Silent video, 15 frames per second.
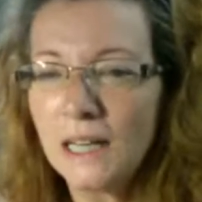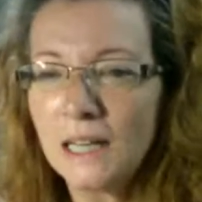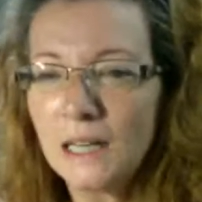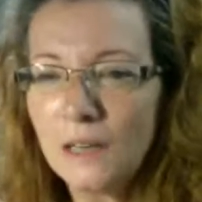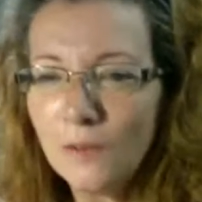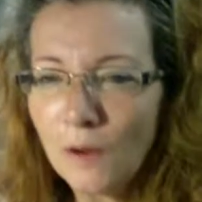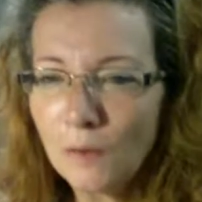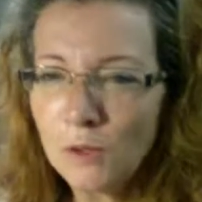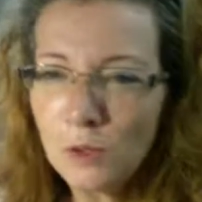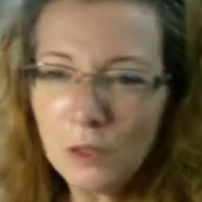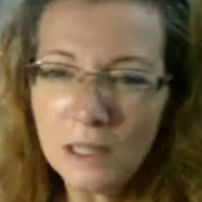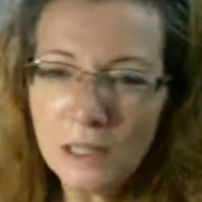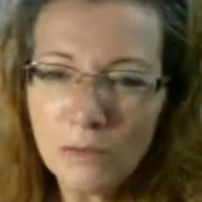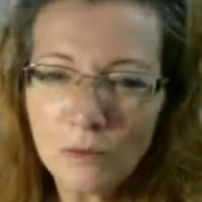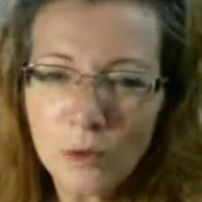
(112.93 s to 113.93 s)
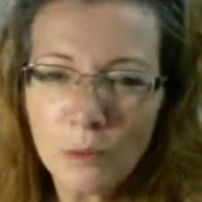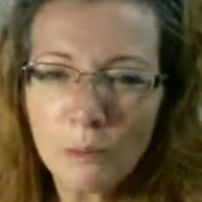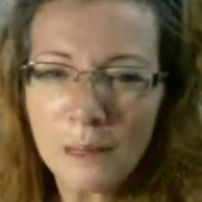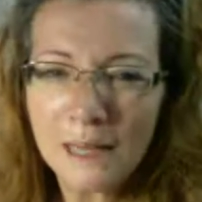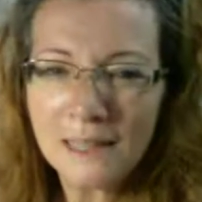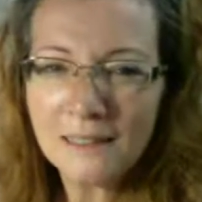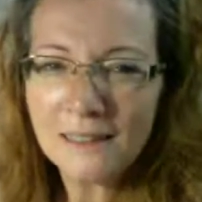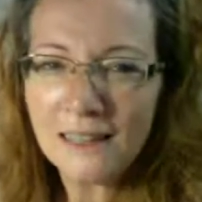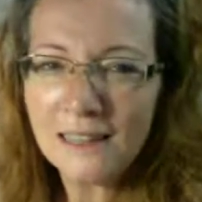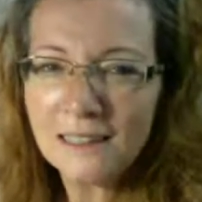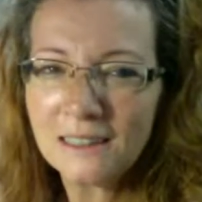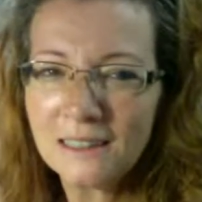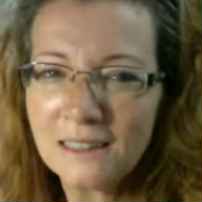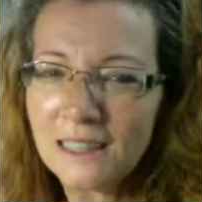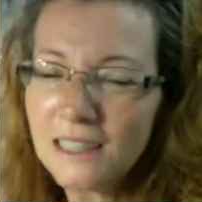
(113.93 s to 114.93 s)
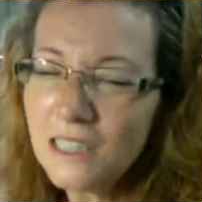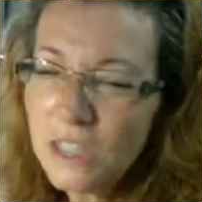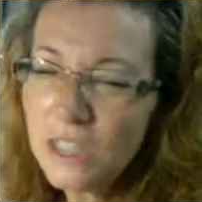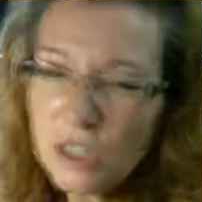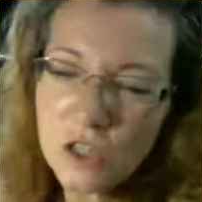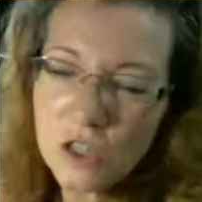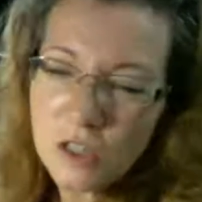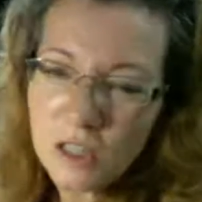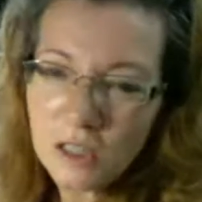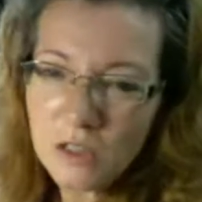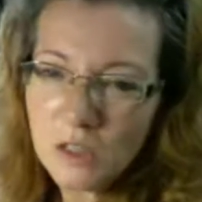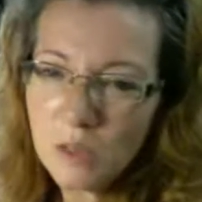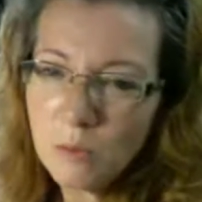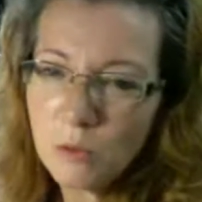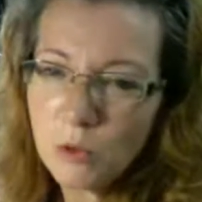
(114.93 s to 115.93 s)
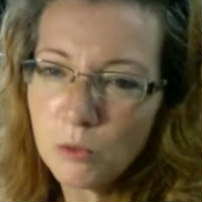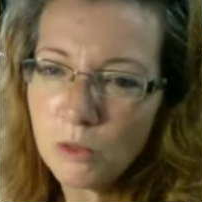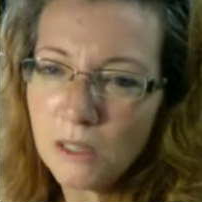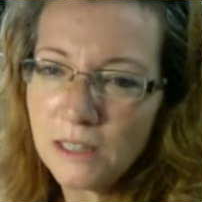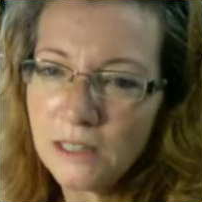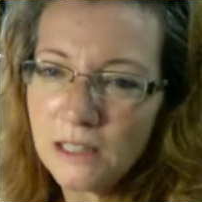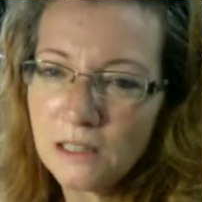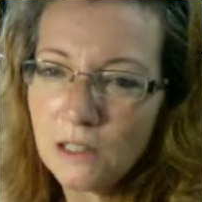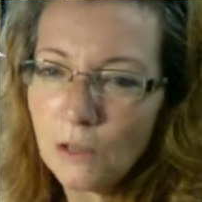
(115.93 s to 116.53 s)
If I was doing it for a paint night, like this is just a conceptual idea.